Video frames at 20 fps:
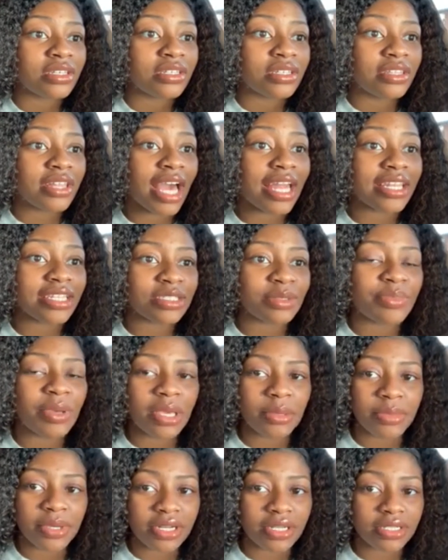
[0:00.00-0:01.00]
that I need to pay
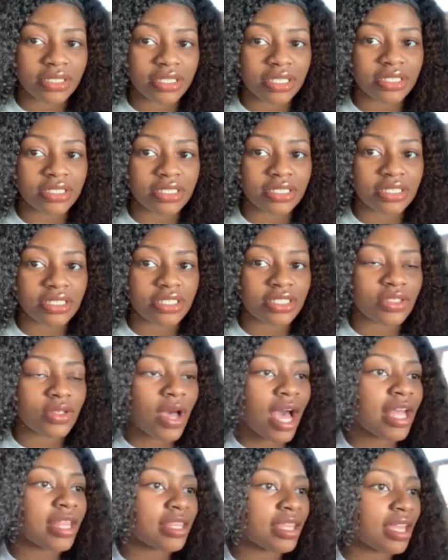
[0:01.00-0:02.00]
better attention. So
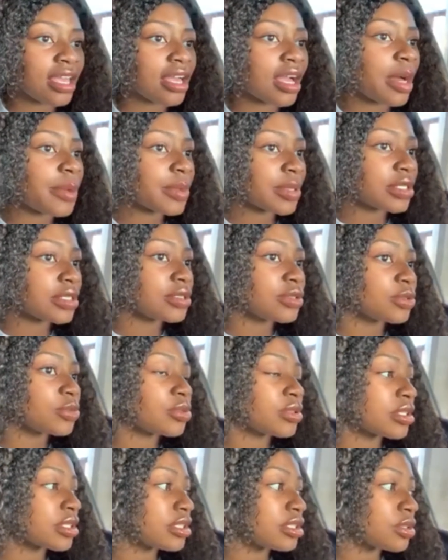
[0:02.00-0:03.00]
I think I'm gonna do
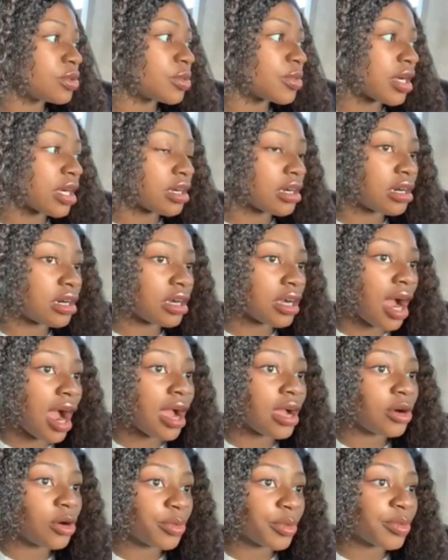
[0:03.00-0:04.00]
pretty good with my car. I
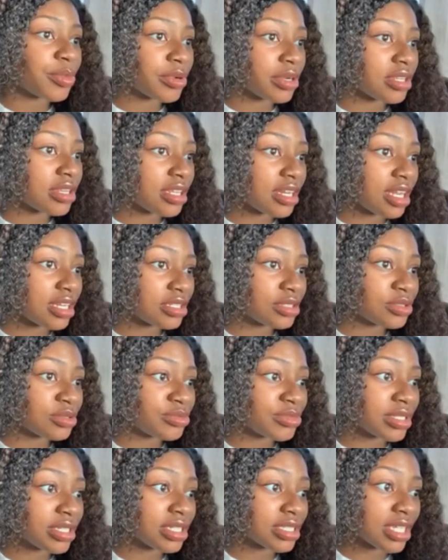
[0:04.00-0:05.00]
hope and pray that I do
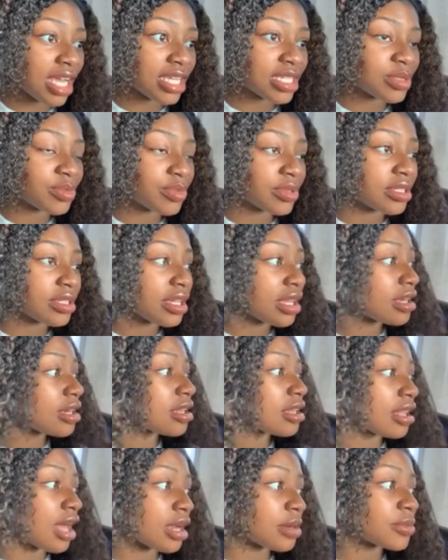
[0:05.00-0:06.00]
because I spent like
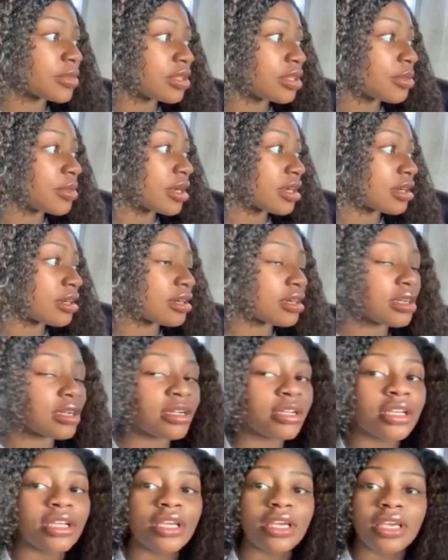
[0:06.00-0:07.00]
a lot of money on my
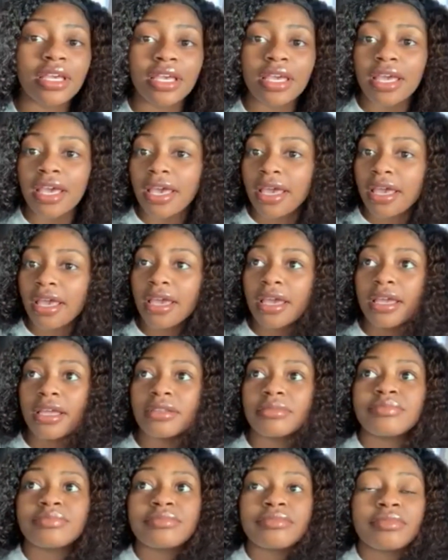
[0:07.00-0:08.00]
car.
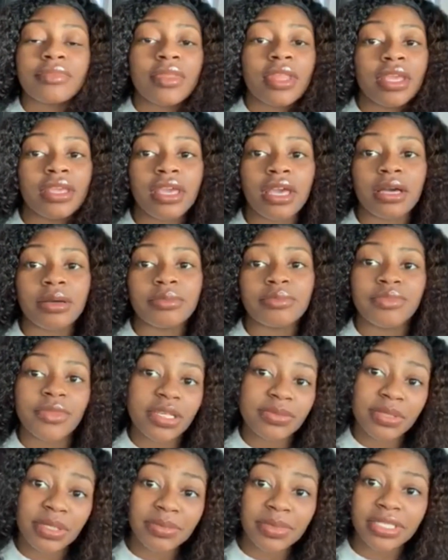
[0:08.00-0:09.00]
And yeah,
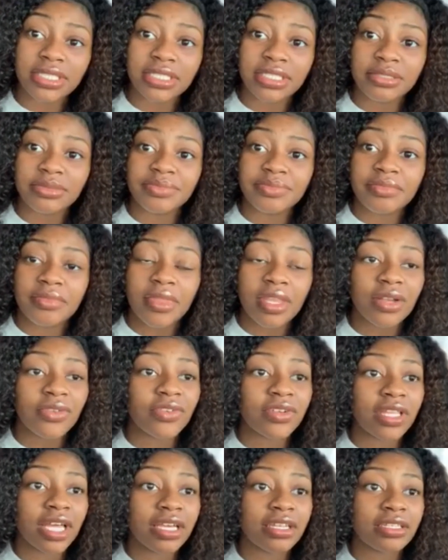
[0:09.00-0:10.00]
that's pretty much it
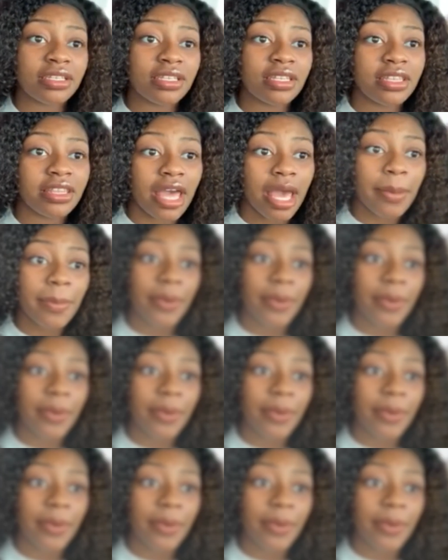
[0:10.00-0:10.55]
for like that